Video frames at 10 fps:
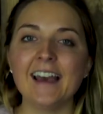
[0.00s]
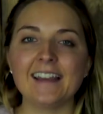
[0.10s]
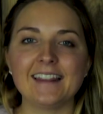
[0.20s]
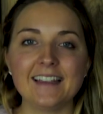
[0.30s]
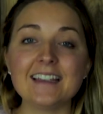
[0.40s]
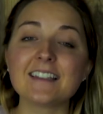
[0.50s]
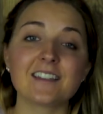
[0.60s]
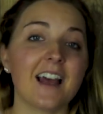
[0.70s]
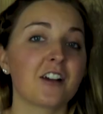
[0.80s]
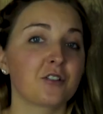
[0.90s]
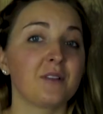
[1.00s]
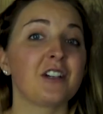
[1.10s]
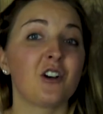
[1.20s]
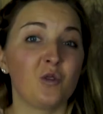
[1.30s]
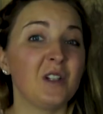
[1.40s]
And this is actually
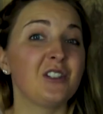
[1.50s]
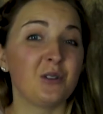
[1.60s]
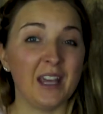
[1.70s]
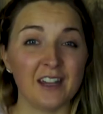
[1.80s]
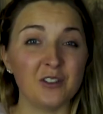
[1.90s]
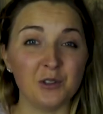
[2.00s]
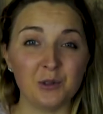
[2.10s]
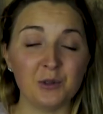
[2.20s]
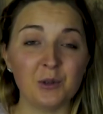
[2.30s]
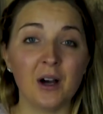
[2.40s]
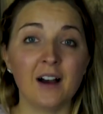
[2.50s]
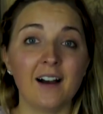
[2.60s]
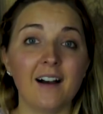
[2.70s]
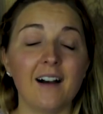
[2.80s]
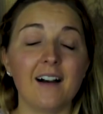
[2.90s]
going to get you
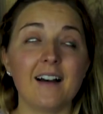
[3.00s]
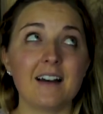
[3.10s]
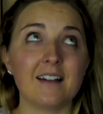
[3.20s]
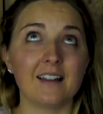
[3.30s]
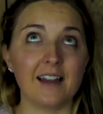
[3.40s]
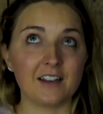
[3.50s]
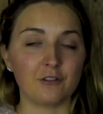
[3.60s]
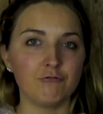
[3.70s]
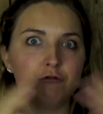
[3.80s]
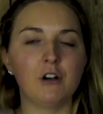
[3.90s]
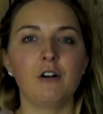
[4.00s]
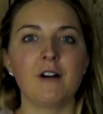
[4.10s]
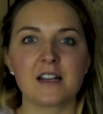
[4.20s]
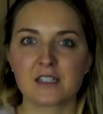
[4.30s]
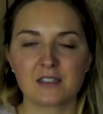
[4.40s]
like grow
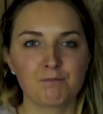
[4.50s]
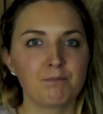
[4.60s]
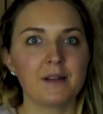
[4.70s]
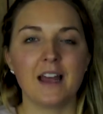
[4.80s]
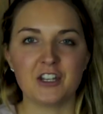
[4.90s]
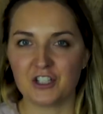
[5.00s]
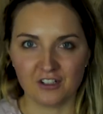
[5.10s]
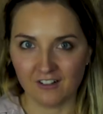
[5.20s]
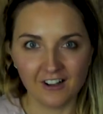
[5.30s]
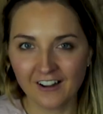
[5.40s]
exponential